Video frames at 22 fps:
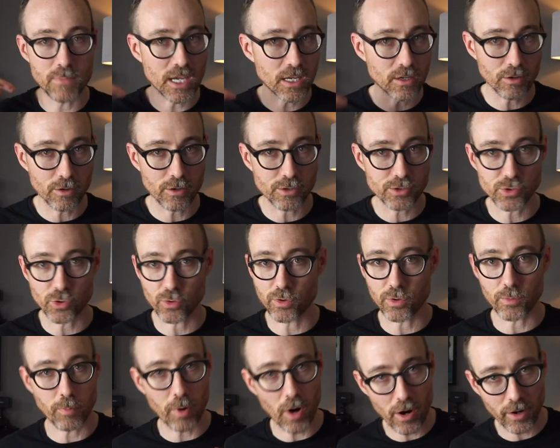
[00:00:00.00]
meters or
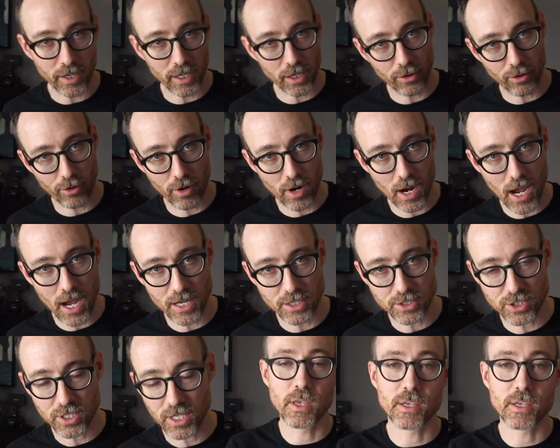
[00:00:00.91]
the parking garage.